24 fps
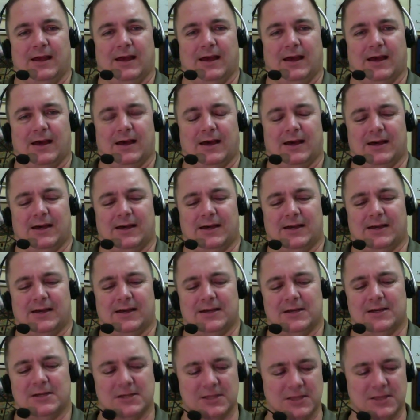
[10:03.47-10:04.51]

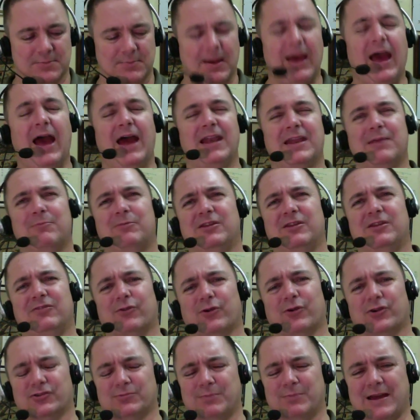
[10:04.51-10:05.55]
The bad empty
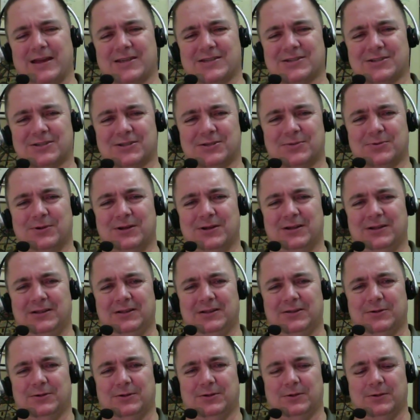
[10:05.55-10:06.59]
force master.
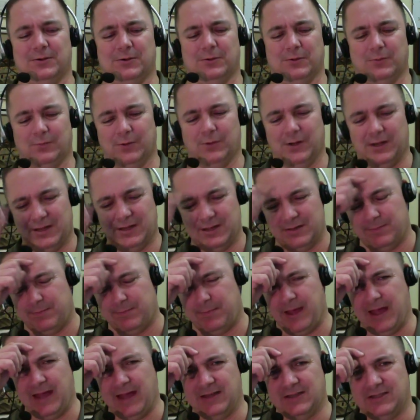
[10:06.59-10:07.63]
Well, when
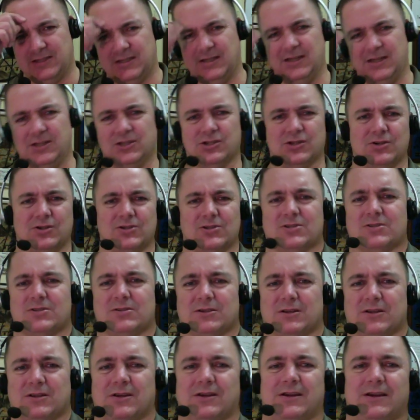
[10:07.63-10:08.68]
bad teachers
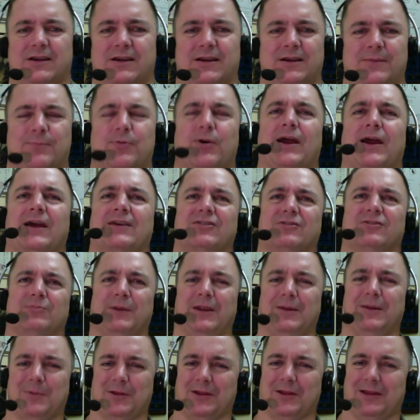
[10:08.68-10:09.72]
practice
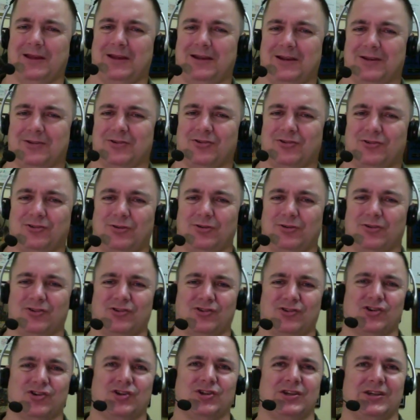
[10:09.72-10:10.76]
manipulating their students'
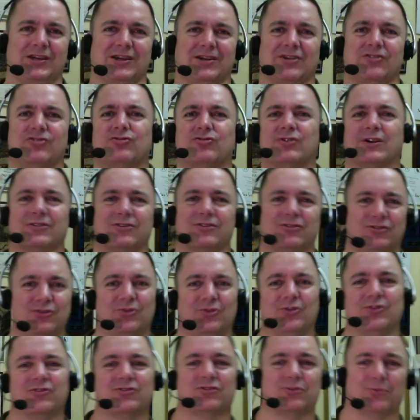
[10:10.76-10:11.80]
chi and instruct the
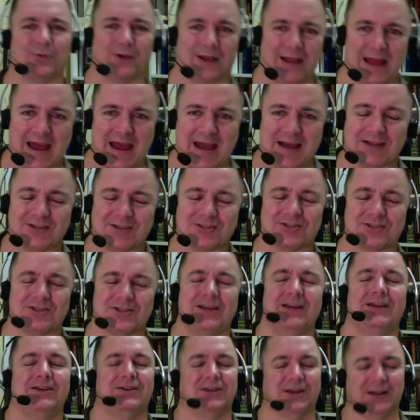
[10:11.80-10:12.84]
students to relax,
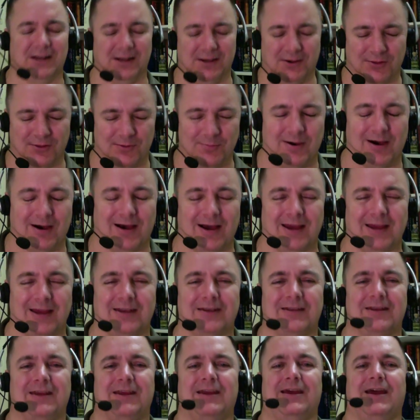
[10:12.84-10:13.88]
to clear the
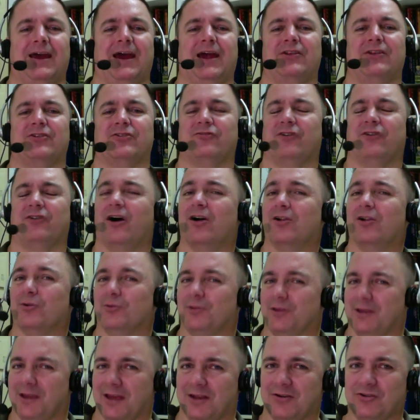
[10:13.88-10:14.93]
mind, and to follow
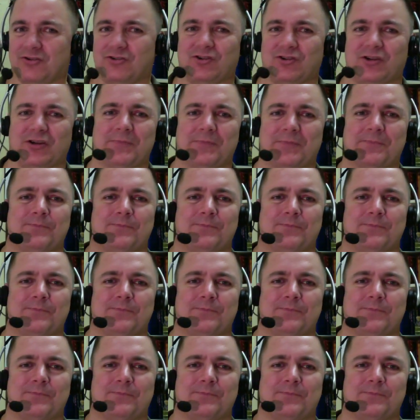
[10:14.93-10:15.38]
the energy,